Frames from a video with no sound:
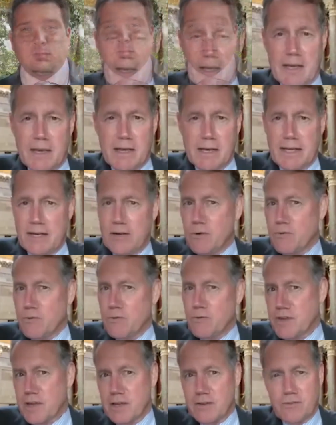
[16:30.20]
And I don't think it
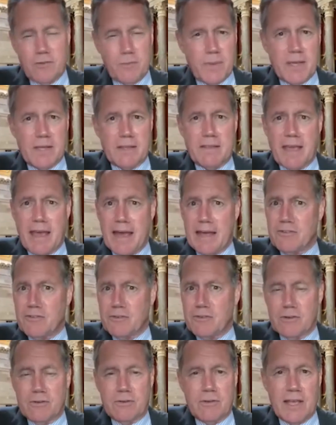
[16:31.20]
should be attached
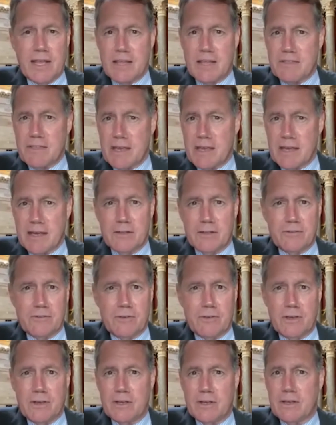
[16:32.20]
to anything else,
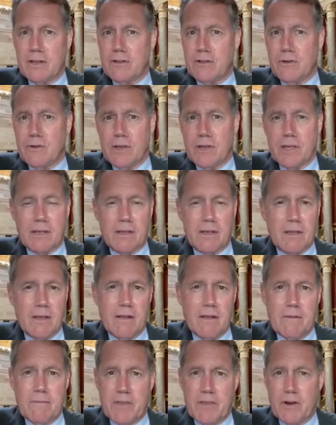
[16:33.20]
including,
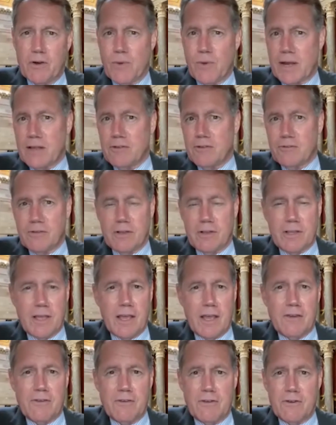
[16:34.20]
you know,
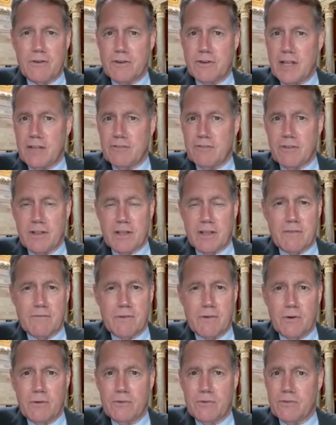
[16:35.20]
reconciliation or debt ceiling
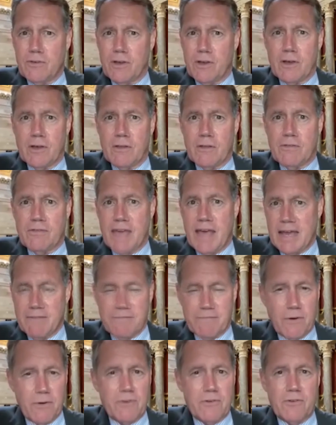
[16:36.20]
votes. That vote
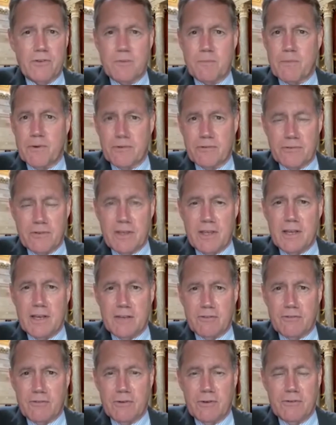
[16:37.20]
should proceed as
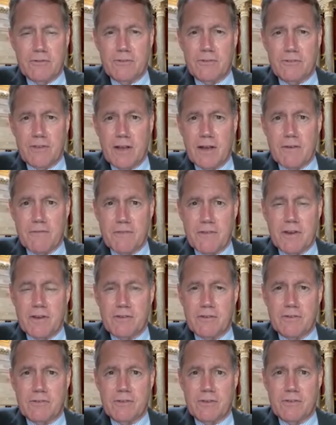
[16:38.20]
soon as the Senate finishes
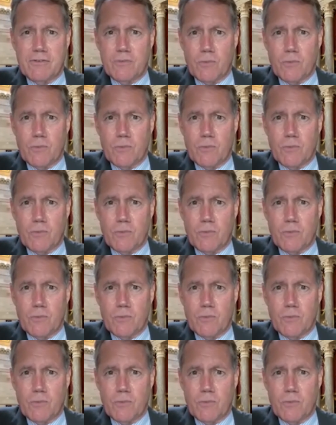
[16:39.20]
its